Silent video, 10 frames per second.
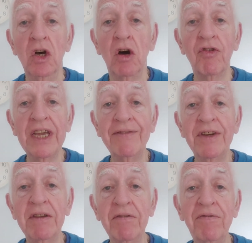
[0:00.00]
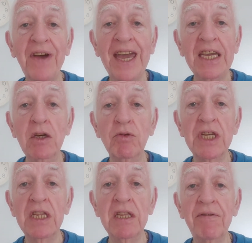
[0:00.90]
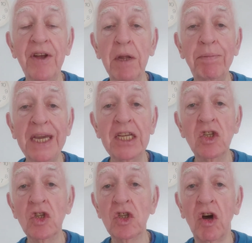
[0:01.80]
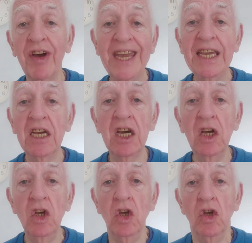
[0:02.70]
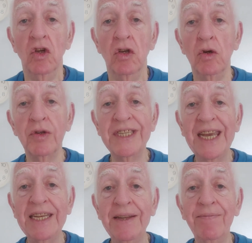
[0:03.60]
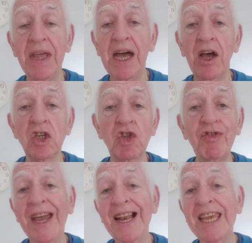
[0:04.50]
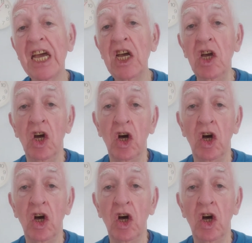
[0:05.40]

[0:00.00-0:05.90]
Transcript: or even Faye who's in the Philippines, or Inga who's in Australia,